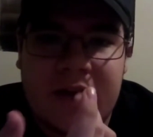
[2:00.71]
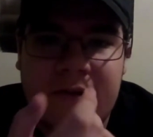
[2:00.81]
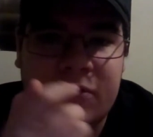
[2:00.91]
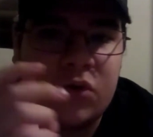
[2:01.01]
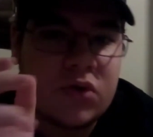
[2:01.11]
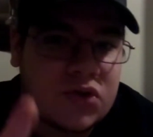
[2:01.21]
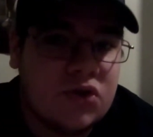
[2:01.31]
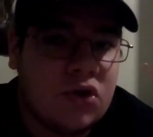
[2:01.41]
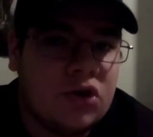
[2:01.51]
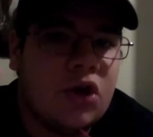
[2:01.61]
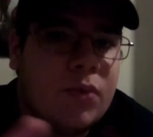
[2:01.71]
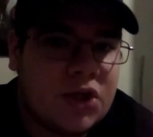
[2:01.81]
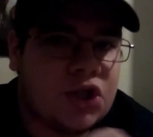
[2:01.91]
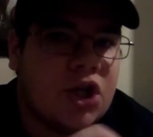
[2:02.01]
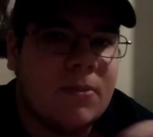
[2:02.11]
Of course, you gotta know
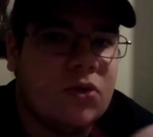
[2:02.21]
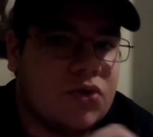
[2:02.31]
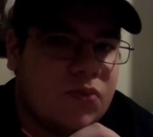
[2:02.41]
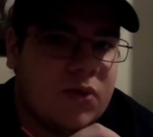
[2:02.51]
which terminal is